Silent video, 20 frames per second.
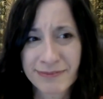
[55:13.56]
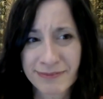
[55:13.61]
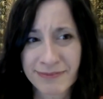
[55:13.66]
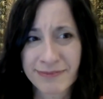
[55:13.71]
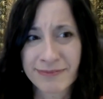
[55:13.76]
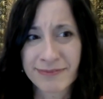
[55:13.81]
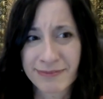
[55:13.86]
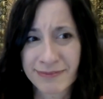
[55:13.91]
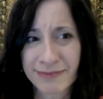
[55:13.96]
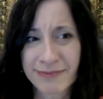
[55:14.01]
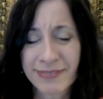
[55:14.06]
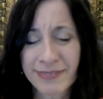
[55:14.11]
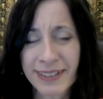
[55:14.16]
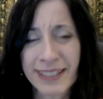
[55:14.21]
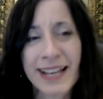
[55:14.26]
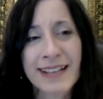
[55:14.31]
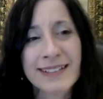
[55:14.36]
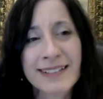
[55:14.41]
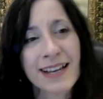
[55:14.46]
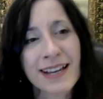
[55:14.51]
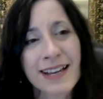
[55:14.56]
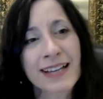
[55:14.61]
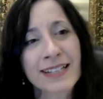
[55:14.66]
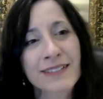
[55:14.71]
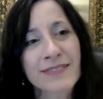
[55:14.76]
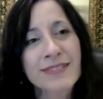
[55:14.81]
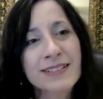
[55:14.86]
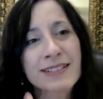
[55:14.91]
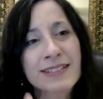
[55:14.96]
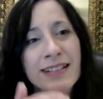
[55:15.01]
Mm-hmm. It has a kind
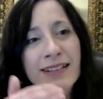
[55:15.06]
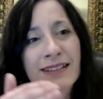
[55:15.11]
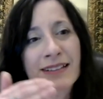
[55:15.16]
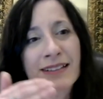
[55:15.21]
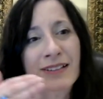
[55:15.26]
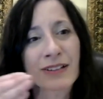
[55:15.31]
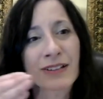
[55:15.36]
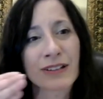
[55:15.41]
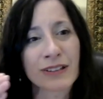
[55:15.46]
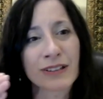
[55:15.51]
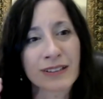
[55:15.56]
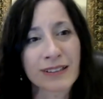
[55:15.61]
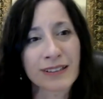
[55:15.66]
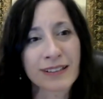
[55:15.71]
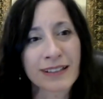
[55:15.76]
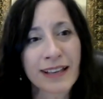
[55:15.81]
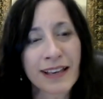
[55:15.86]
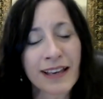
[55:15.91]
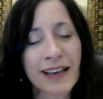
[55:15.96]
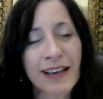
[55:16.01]
of cyclical,